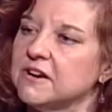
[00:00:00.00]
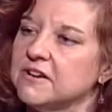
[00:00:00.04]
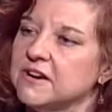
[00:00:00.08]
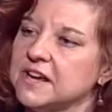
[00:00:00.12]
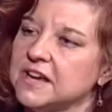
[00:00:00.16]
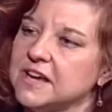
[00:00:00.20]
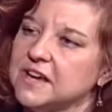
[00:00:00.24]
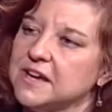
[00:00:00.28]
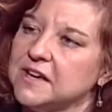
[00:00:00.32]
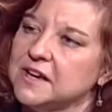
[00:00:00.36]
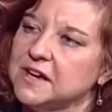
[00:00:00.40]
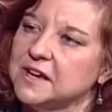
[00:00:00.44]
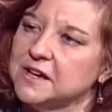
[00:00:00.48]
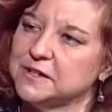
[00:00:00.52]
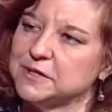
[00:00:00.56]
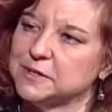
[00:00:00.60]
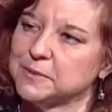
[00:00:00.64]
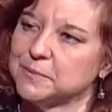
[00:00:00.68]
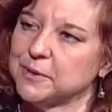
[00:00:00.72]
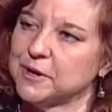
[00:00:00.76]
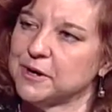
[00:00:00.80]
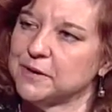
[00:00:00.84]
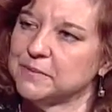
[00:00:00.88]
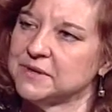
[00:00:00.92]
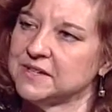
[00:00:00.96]
area, a
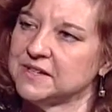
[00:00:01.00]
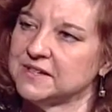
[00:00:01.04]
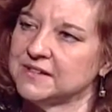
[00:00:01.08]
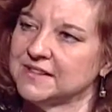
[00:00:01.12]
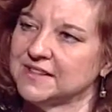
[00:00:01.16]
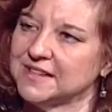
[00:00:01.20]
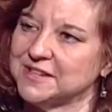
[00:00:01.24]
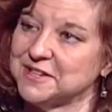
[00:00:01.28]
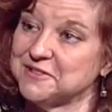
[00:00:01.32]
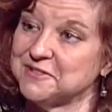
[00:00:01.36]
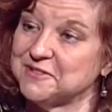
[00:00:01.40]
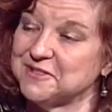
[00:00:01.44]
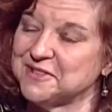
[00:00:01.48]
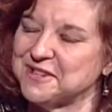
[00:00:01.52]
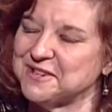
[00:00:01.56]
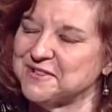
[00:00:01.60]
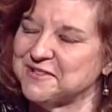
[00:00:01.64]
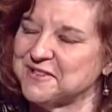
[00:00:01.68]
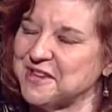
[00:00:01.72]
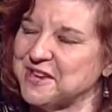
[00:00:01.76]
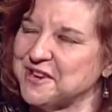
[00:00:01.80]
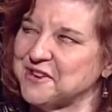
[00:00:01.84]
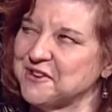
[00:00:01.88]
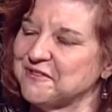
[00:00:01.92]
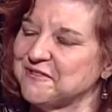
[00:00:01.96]
department
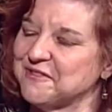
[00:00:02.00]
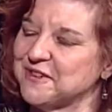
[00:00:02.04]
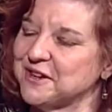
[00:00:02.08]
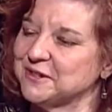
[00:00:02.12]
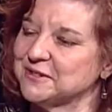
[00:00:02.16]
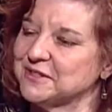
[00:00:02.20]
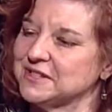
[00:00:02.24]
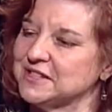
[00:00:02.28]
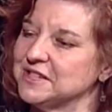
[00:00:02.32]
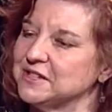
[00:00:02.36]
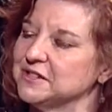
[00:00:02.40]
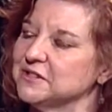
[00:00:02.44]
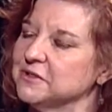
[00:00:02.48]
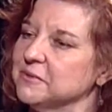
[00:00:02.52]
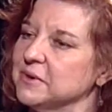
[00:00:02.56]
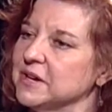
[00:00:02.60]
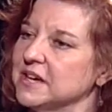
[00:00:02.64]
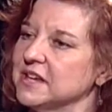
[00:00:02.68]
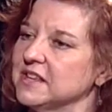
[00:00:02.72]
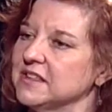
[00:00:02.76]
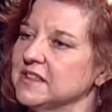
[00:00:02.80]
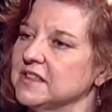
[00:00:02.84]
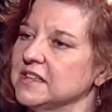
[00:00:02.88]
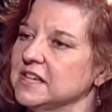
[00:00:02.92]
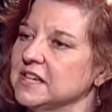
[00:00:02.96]
that your folks deal
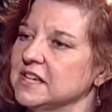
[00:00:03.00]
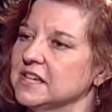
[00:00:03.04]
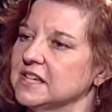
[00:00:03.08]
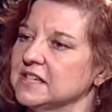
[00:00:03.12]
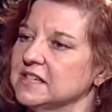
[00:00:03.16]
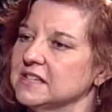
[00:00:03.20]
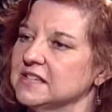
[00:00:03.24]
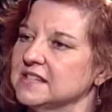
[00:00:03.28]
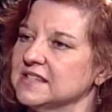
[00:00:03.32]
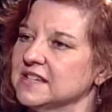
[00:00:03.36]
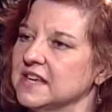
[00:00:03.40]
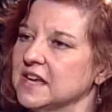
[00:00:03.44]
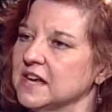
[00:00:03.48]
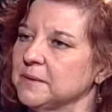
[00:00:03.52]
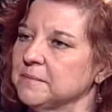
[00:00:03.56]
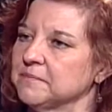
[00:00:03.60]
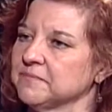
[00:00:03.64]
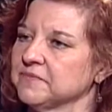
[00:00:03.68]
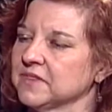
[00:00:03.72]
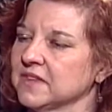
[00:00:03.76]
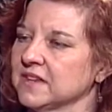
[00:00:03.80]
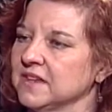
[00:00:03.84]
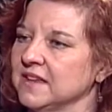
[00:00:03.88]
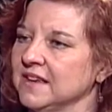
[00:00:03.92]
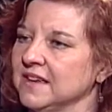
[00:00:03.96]
with is
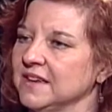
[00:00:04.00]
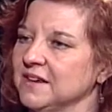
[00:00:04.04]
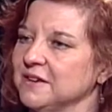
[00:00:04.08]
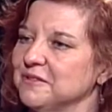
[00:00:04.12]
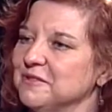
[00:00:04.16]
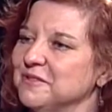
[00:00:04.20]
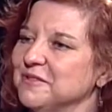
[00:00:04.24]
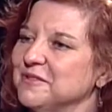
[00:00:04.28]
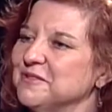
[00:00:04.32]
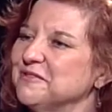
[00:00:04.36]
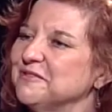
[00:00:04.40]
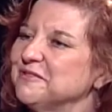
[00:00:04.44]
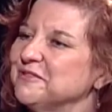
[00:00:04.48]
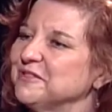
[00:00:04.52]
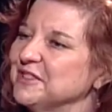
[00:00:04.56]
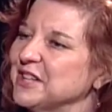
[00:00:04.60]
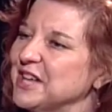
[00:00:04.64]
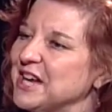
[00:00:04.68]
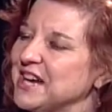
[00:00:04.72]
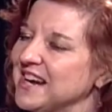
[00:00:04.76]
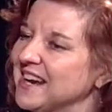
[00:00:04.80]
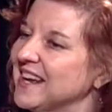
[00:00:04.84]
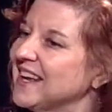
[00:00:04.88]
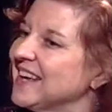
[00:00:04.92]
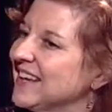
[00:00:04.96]

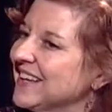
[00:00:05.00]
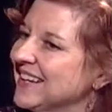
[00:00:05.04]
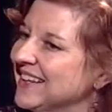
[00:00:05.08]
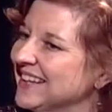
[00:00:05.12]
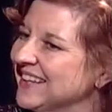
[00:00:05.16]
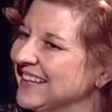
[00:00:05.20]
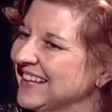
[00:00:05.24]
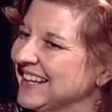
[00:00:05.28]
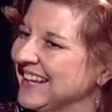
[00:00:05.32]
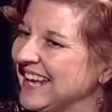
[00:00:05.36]
flooding.